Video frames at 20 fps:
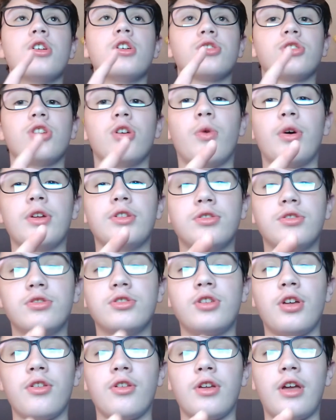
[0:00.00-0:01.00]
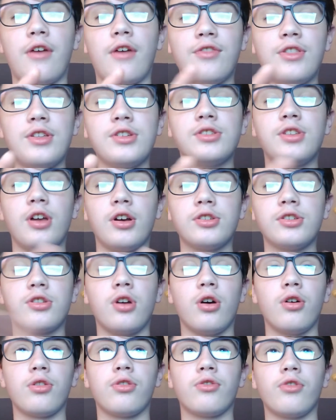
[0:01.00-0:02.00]
So if this does
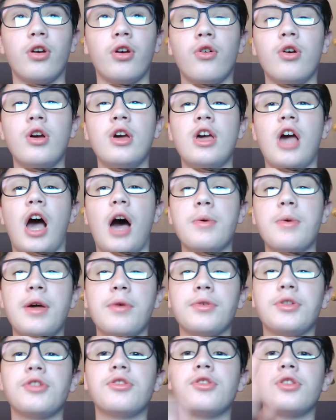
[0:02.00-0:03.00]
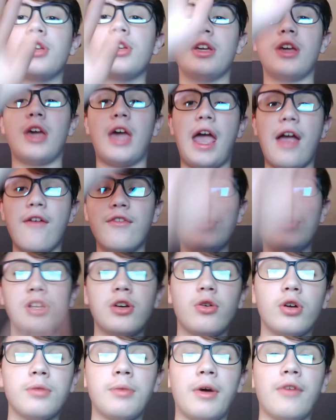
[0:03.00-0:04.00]
go through, I'll be able to delete every
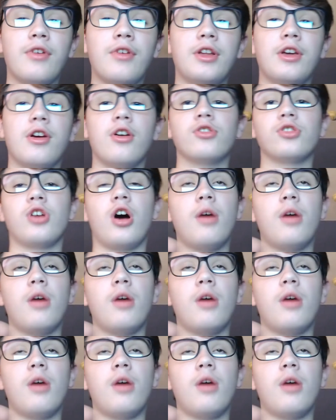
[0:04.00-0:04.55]
single one of my videos.